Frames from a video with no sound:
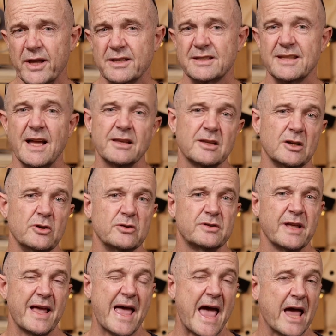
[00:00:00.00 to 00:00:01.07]
they start to lose
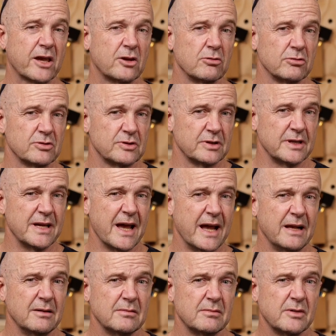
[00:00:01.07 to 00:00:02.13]
their accuracy
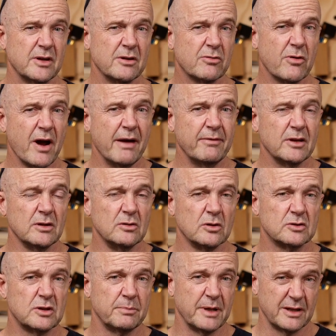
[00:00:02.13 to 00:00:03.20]
and the engraving
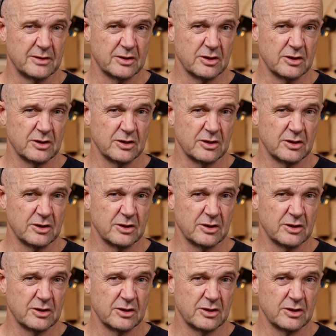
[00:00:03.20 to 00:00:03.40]
looks a bit